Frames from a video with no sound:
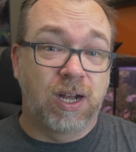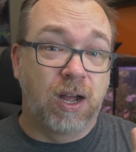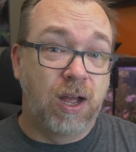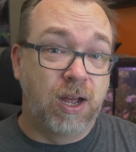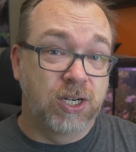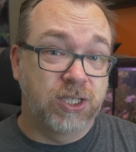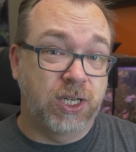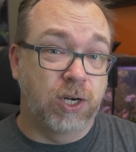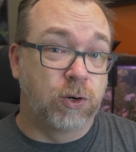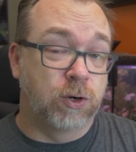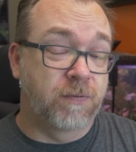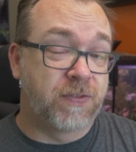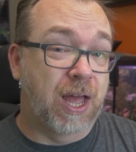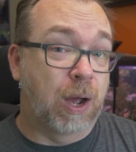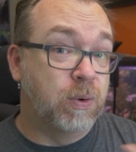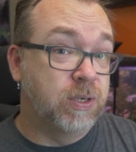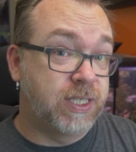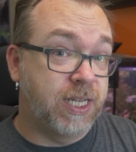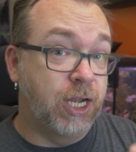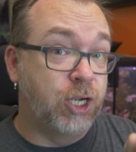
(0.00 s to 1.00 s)
I honestly don't know if that
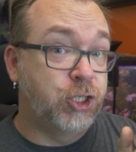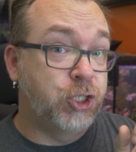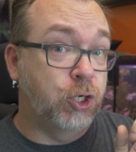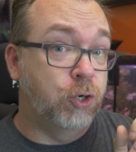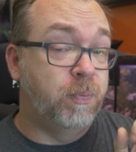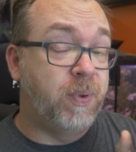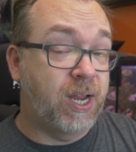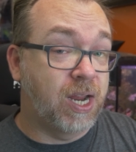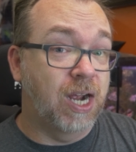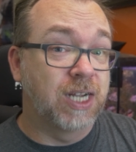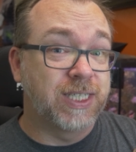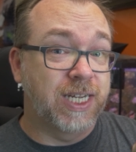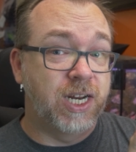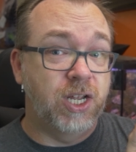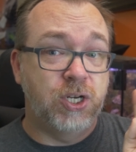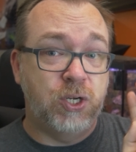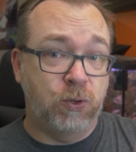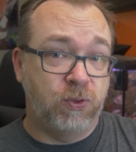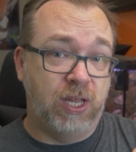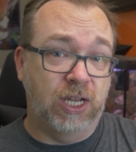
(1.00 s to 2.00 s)
was the issue because I
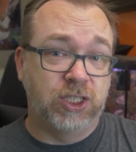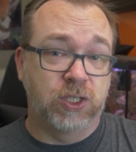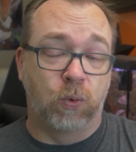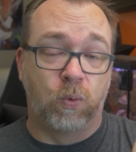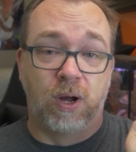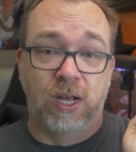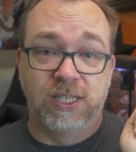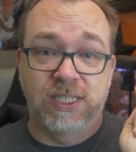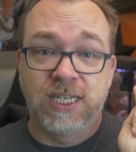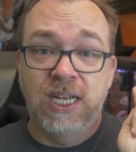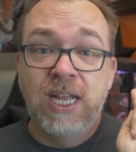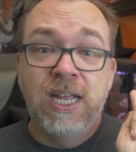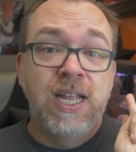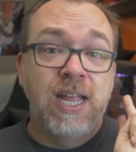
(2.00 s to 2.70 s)
did two things at once